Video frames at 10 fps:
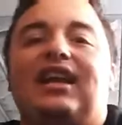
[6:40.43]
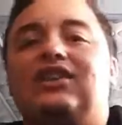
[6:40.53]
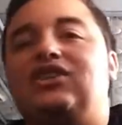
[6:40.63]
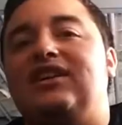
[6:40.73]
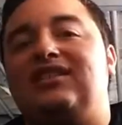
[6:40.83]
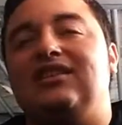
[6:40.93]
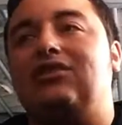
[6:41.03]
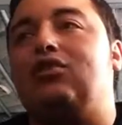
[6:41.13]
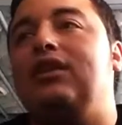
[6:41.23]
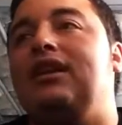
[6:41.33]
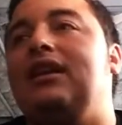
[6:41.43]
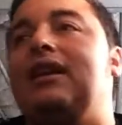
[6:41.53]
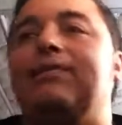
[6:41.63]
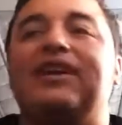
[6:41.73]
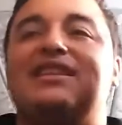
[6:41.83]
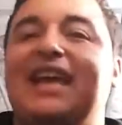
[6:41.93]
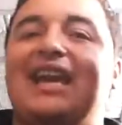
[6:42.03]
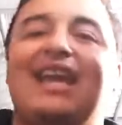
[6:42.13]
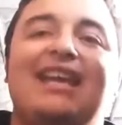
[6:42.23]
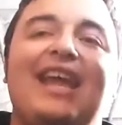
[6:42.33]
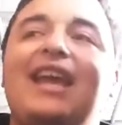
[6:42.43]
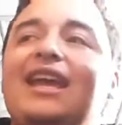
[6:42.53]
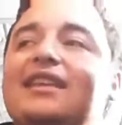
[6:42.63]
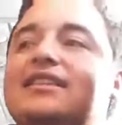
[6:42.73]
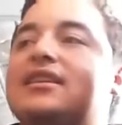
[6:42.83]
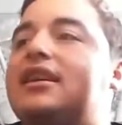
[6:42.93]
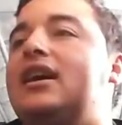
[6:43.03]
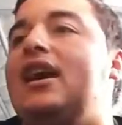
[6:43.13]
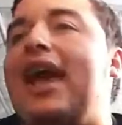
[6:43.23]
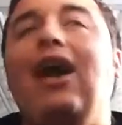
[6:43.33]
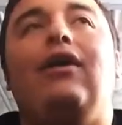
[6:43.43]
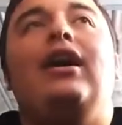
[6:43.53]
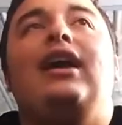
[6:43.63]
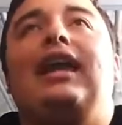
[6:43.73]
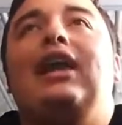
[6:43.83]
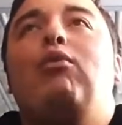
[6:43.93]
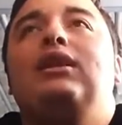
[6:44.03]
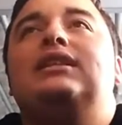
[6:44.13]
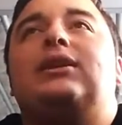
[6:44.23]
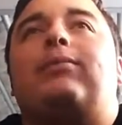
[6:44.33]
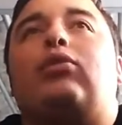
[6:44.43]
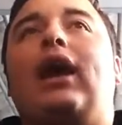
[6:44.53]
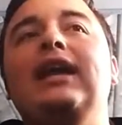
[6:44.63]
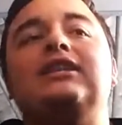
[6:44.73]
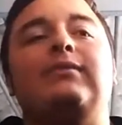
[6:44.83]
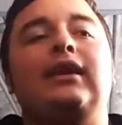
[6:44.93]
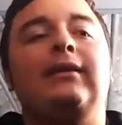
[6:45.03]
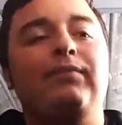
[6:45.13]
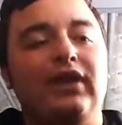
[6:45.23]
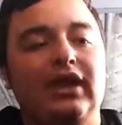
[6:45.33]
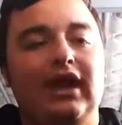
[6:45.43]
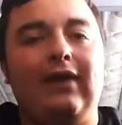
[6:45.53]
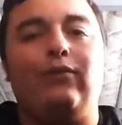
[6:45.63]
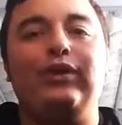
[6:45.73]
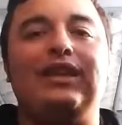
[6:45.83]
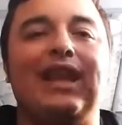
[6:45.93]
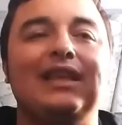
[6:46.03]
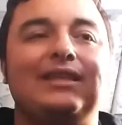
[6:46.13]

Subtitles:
Injustice 3, Tekken 8. Hell, it wouldn't surprise me if we get